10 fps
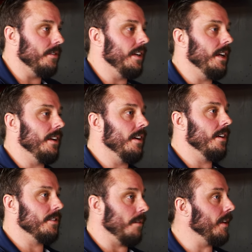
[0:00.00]
You need
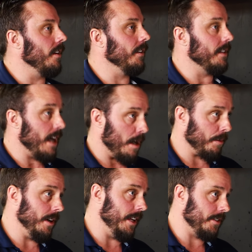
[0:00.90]
something called an
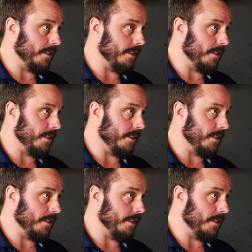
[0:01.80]
operating